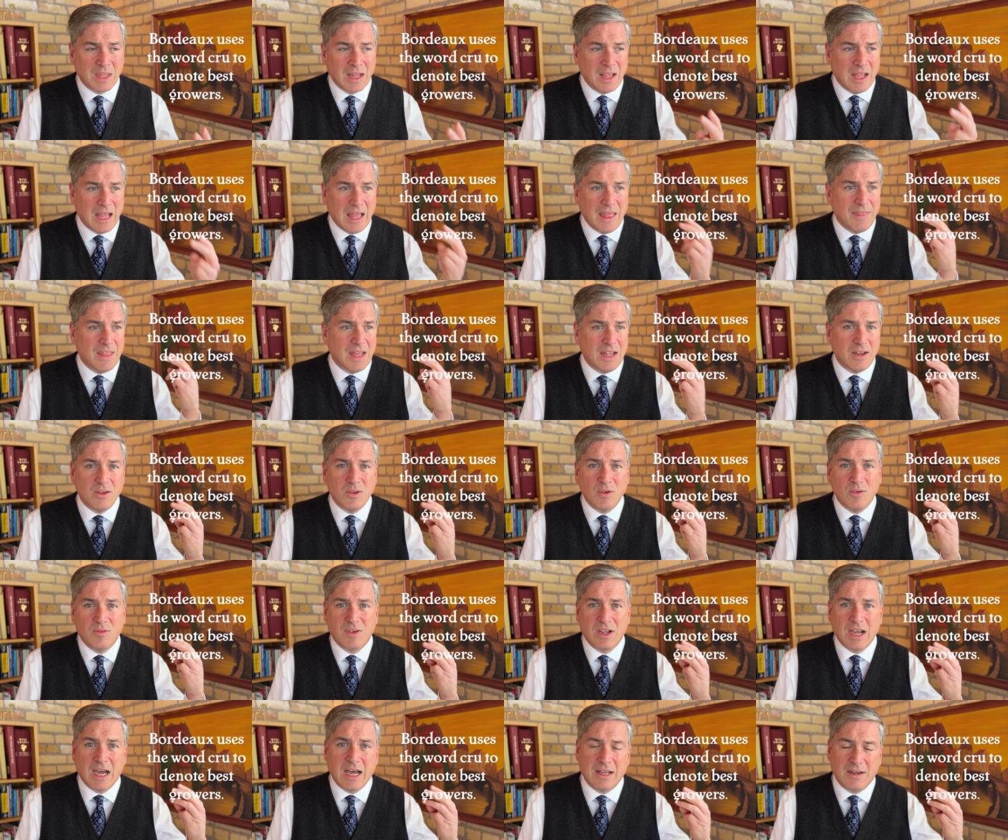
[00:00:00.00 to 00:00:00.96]
And then
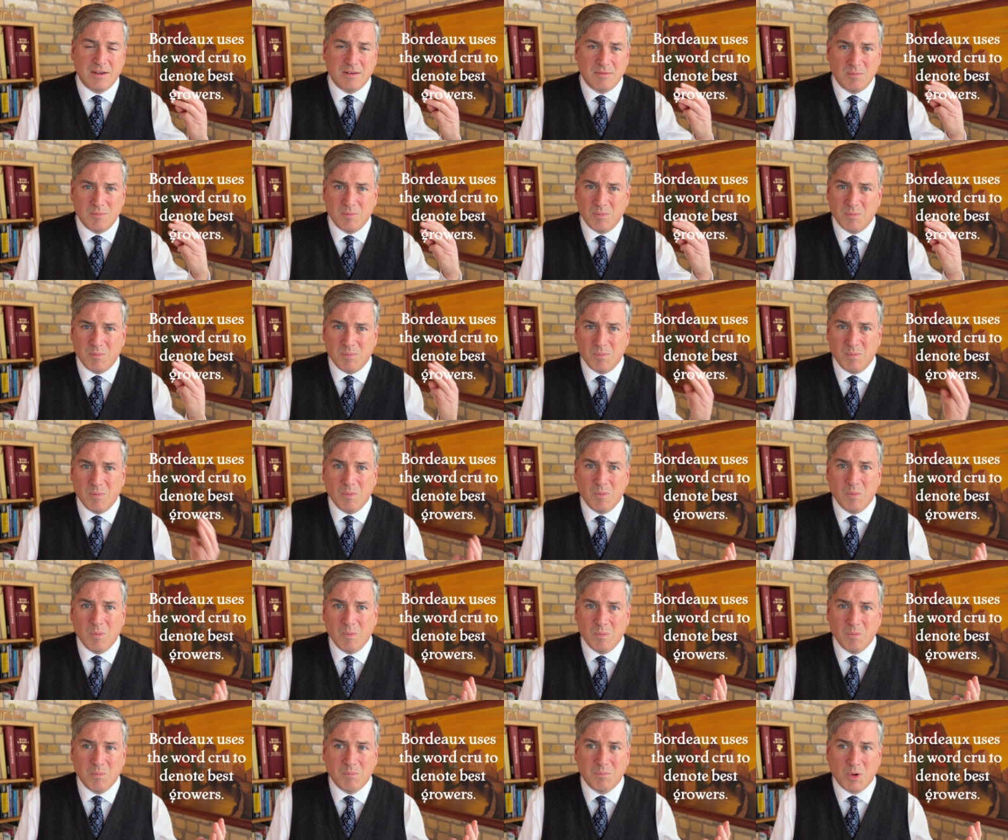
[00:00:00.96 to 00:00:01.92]
you've got
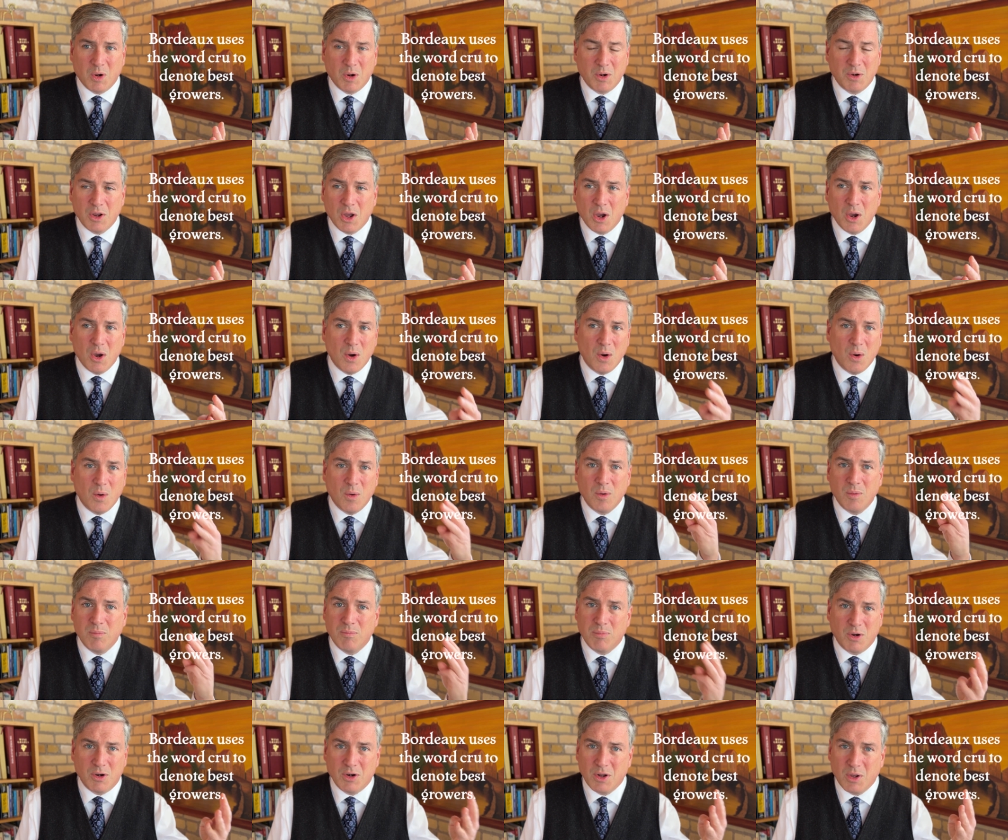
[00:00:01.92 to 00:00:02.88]
Bordeaux,
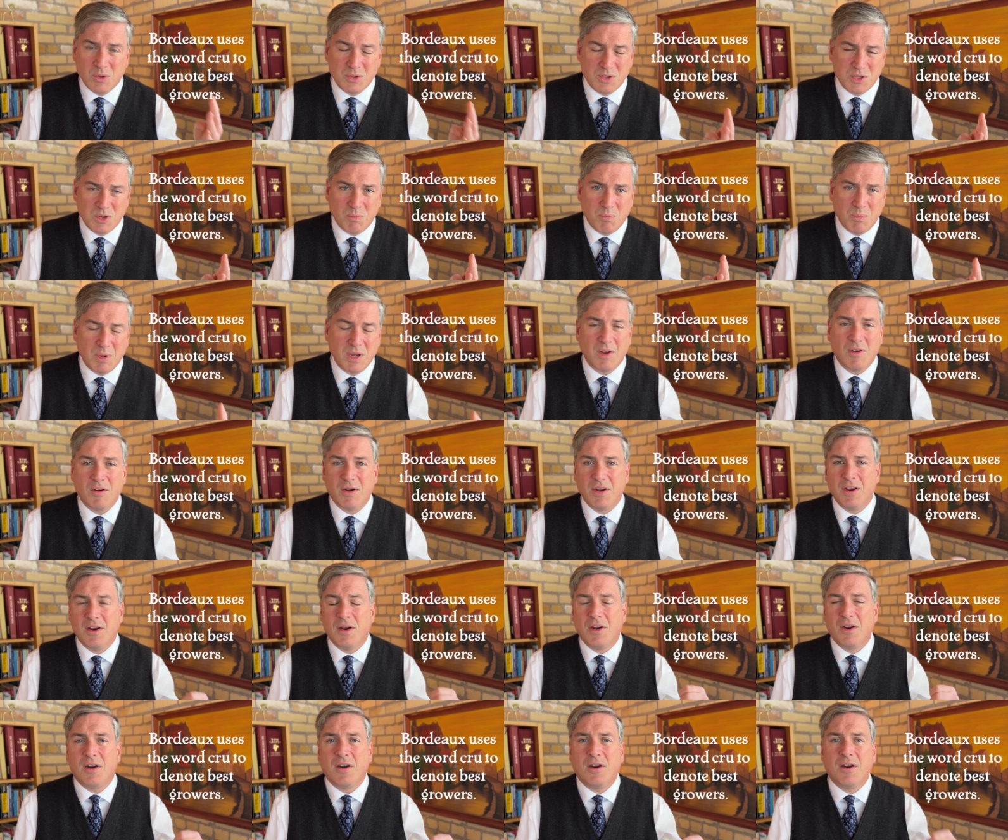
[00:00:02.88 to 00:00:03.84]
Bordeaux
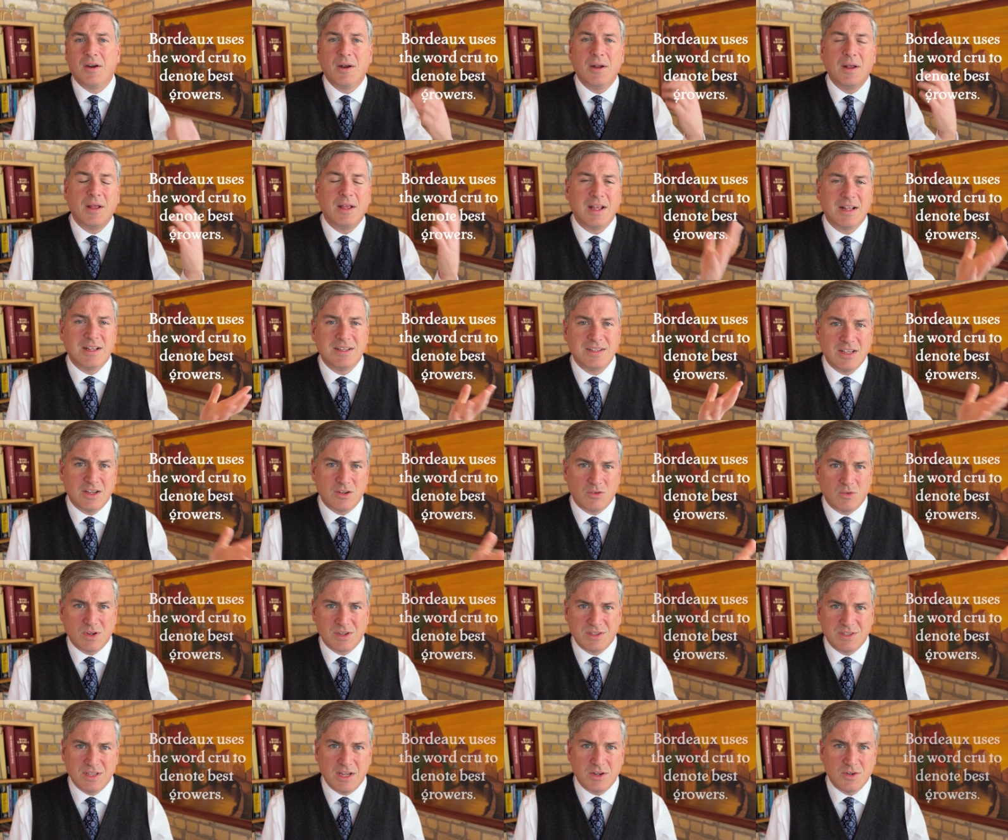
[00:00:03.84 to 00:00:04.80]
Superior, et cetera,
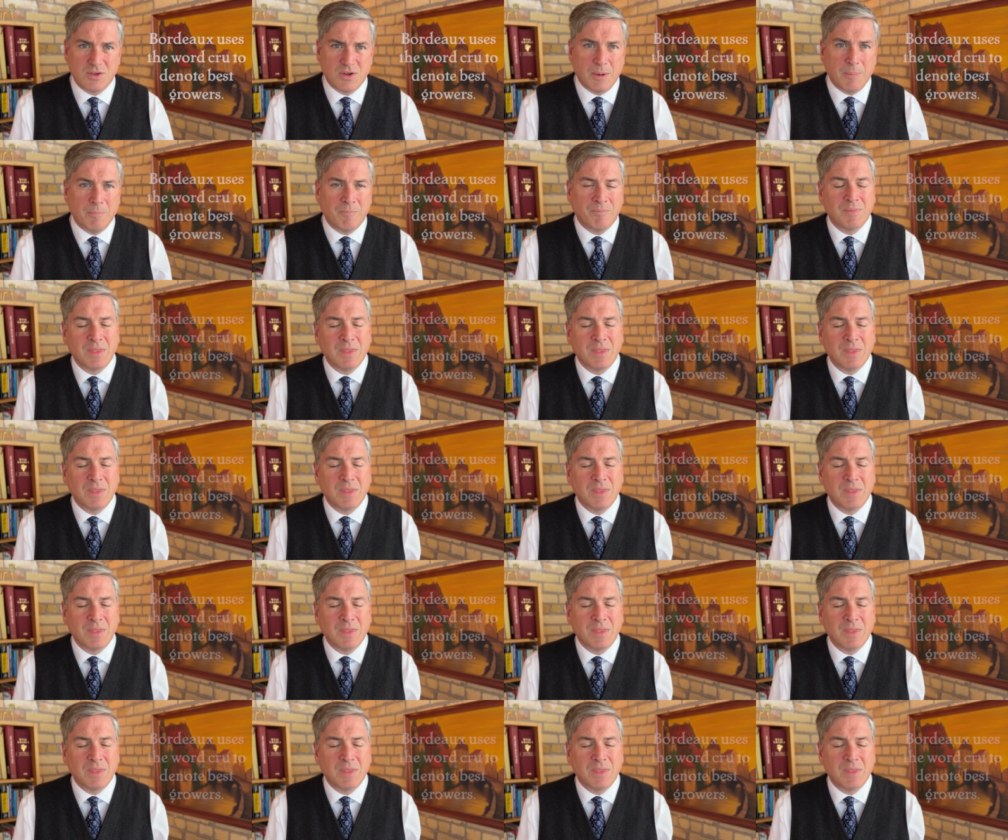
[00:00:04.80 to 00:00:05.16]
et cetera.